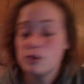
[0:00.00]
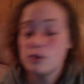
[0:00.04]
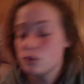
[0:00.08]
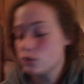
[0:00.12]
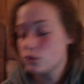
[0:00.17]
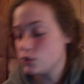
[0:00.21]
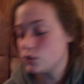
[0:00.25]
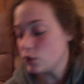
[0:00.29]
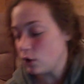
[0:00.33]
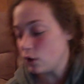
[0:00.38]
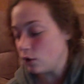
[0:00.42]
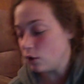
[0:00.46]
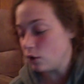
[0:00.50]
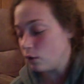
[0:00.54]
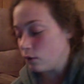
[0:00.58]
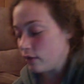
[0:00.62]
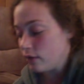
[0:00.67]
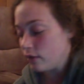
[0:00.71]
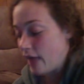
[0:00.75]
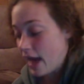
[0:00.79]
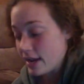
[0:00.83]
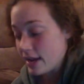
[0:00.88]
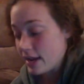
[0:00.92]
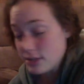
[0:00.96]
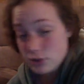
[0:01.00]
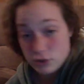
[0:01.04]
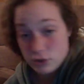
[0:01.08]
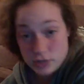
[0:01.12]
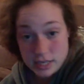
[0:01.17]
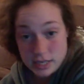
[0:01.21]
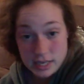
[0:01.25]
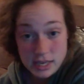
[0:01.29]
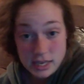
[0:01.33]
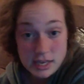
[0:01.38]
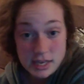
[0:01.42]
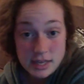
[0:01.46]
So that is your
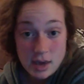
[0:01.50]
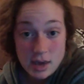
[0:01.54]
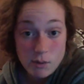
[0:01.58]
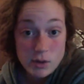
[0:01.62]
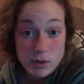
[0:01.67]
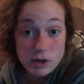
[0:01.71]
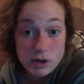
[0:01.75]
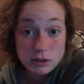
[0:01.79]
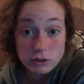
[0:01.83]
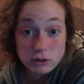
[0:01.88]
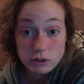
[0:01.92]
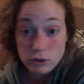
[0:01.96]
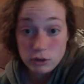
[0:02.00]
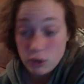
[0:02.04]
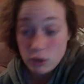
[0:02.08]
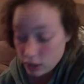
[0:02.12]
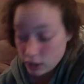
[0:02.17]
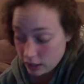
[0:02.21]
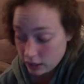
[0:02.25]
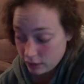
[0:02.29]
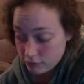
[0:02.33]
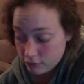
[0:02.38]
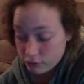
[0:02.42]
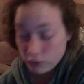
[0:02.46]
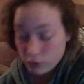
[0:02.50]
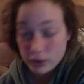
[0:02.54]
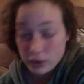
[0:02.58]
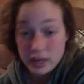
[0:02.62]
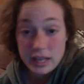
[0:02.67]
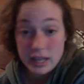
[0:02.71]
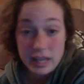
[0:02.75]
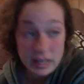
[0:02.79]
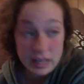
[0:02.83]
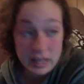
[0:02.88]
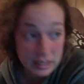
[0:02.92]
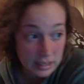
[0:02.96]
key, that we are looking for an
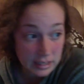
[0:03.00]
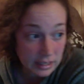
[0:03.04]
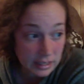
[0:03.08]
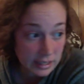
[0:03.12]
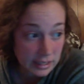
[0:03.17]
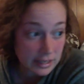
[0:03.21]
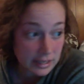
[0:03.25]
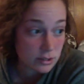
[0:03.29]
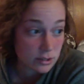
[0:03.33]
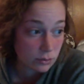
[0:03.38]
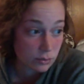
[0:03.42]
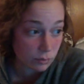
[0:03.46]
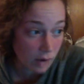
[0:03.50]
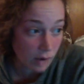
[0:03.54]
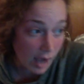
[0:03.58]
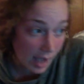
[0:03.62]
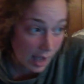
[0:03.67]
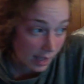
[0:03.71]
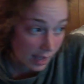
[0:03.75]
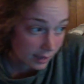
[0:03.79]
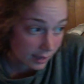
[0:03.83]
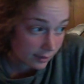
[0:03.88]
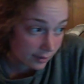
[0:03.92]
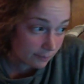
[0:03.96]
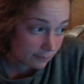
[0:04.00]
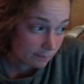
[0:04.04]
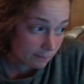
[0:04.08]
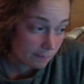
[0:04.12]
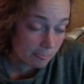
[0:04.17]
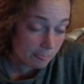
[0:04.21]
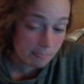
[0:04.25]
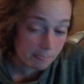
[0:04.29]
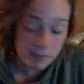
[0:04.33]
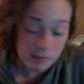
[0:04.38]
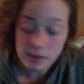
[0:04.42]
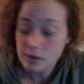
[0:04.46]
igneous rock.
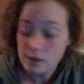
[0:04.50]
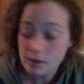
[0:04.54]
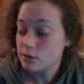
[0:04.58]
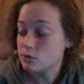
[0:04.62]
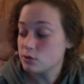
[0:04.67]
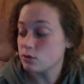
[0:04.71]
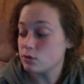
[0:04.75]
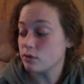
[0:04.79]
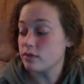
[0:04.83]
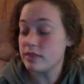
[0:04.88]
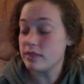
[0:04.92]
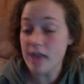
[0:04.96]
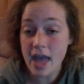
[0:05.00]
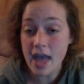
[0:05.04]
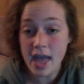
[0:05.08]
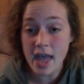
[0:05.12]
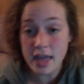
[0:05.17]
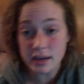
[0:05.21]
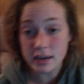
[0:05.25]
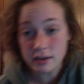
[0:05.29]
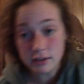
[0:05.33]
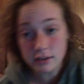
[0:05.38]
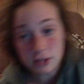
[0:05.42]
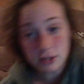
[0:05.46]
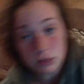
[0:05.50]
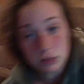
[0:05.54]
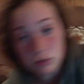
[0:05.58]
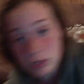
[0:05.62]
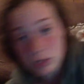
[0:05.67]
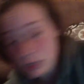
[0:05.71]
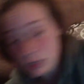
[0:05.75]
So then, using